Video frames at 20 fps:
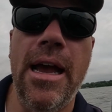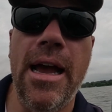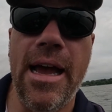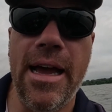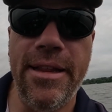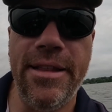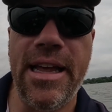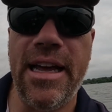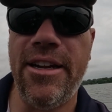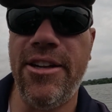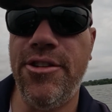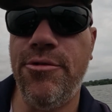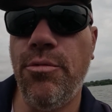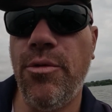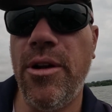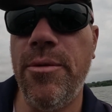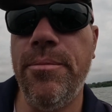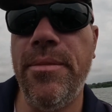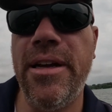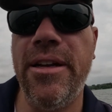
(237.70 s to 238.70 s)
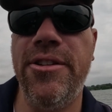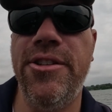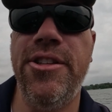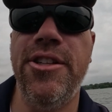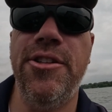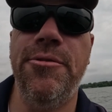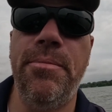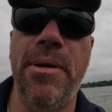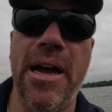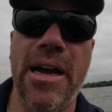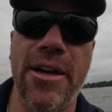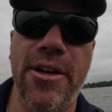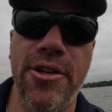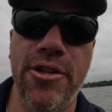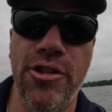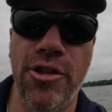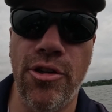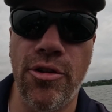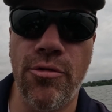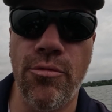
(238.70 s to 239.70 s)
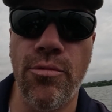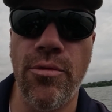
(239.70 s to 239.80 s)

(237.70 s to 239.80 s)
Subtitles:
and that is what makes this package look